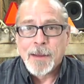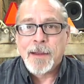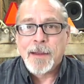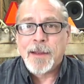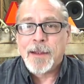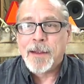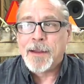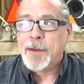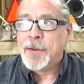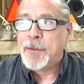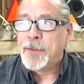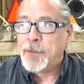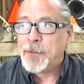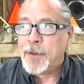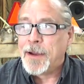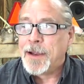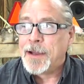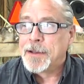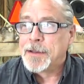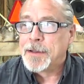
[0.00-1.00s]
And
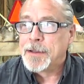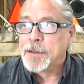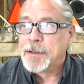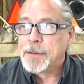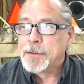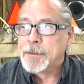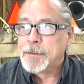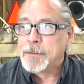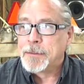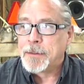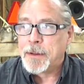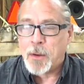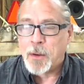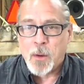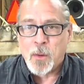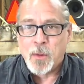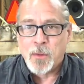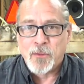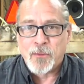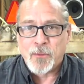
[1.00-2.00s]
dragging
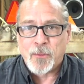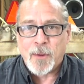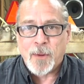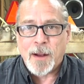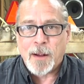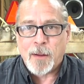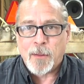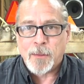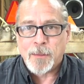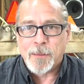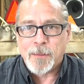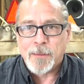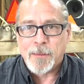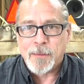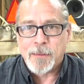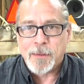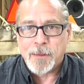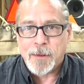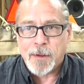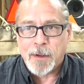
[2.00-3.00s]
hose around
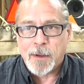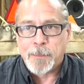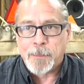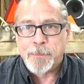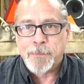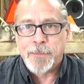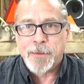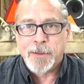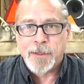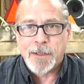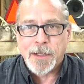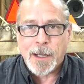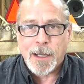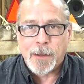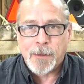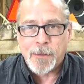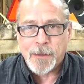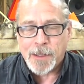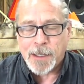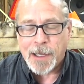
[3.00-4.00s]
up and
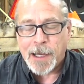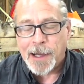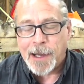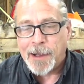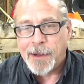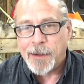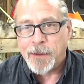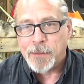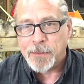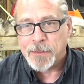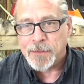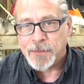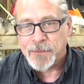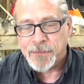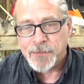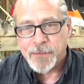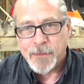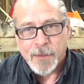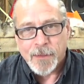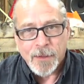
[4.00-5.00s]
down the
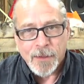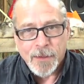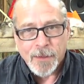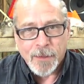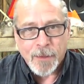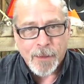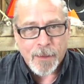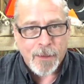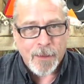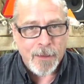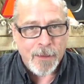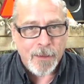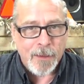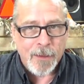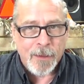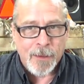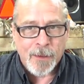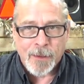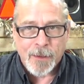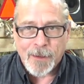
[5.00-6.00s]
aisles,
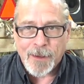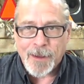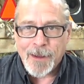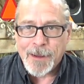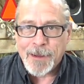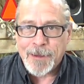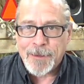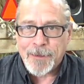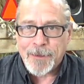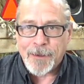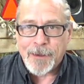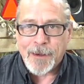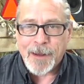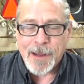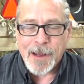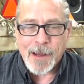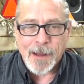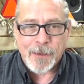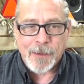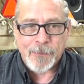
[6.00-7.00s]
in an acre and a
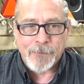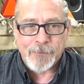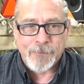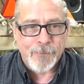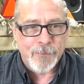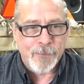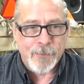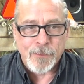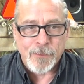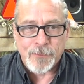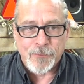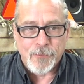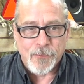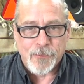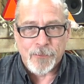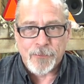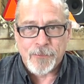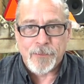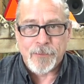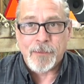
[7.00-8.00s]
half was
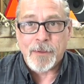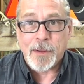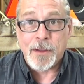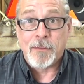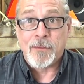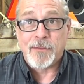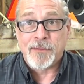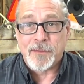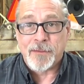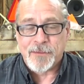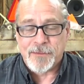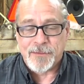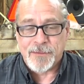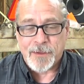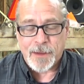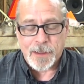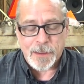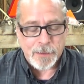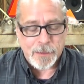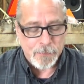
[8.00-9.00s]
just, it was
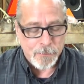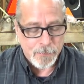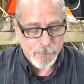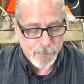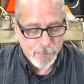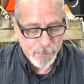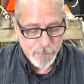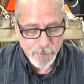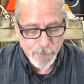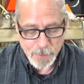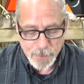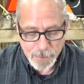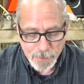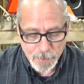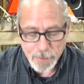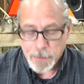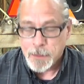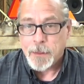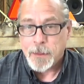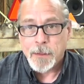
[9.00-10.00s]
insane.
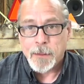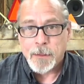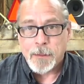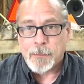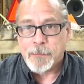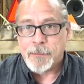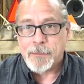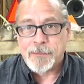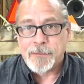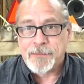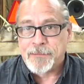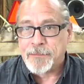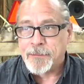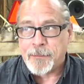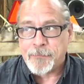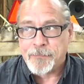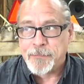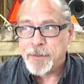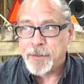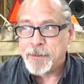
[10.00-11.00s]
It's
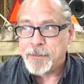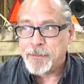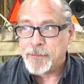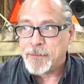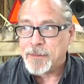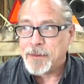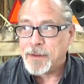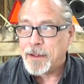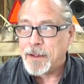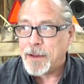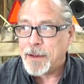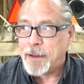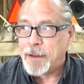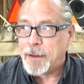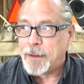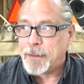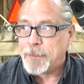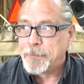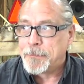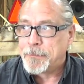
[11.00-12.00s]
something
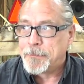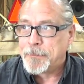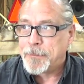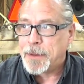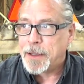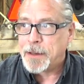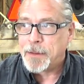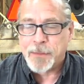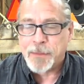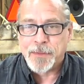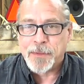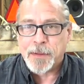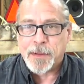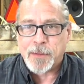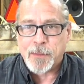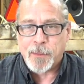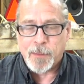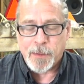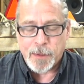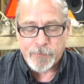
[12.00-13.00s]
um, I don't
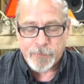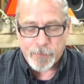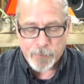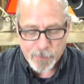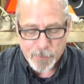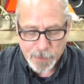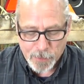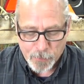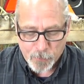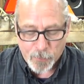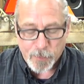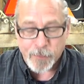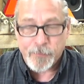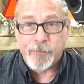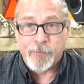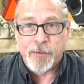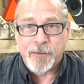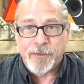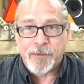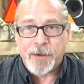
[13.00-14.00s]
think we ever want to
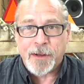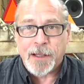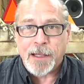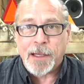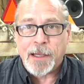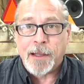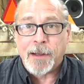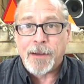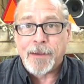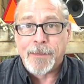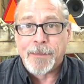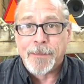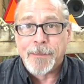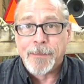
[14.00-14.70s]
revisit again.